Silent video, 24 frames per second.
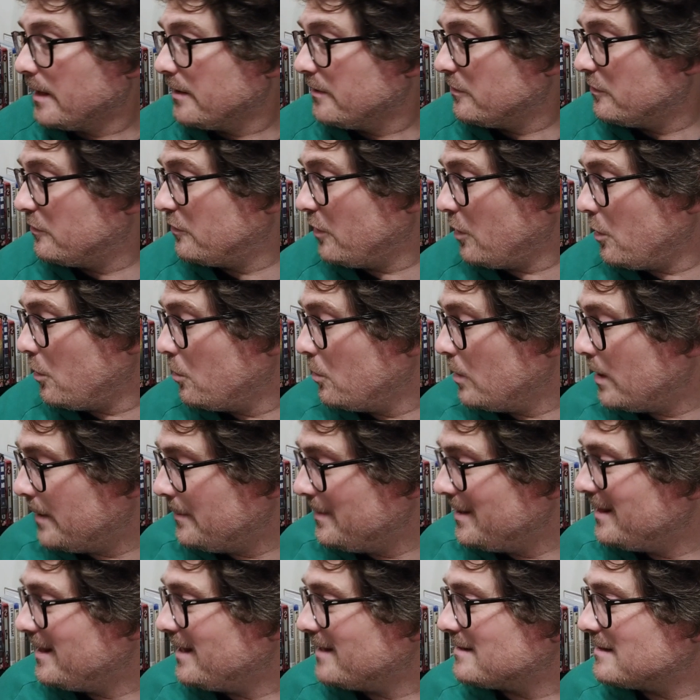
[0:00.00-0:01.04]
So I
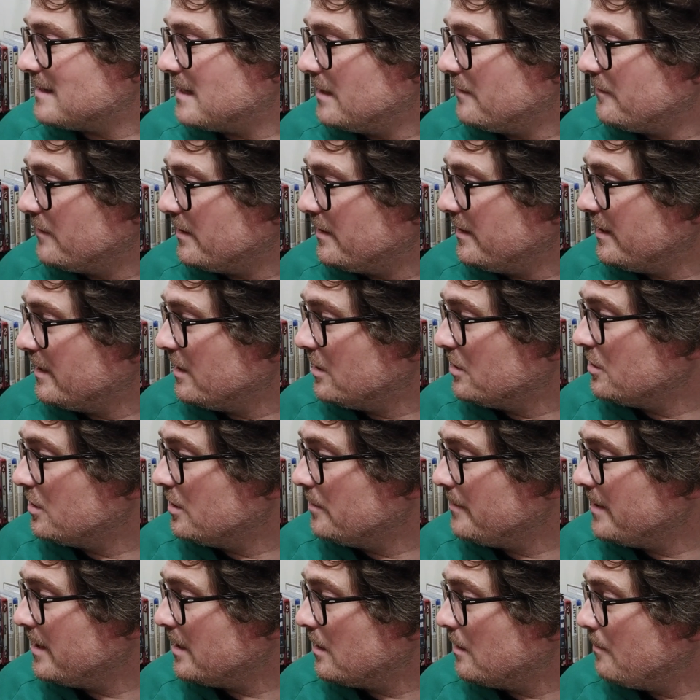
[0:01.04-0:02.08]
mean that's kind of, I think, a good
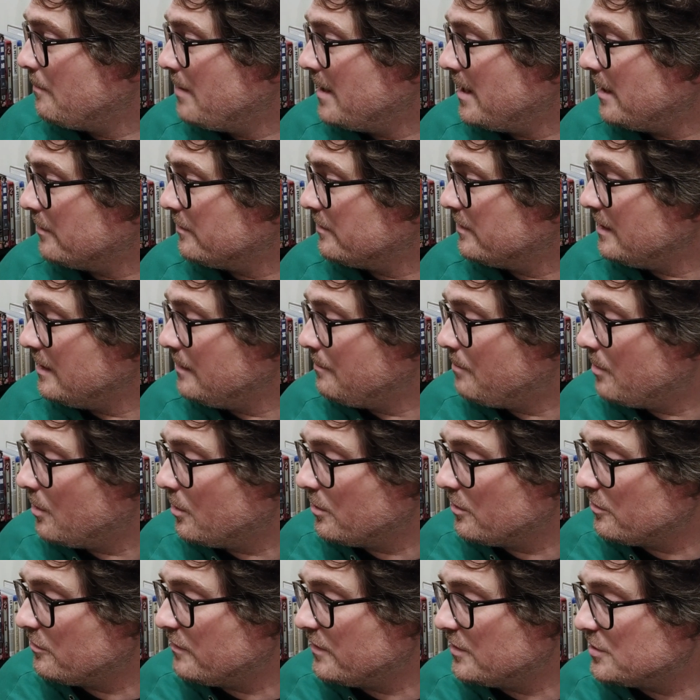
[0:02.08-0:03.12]
amount about the
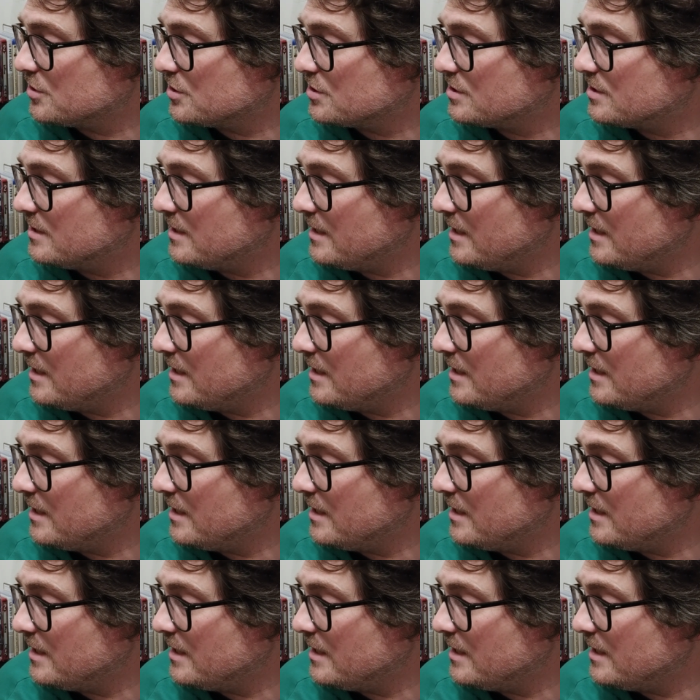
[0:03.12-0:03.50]
bonus features.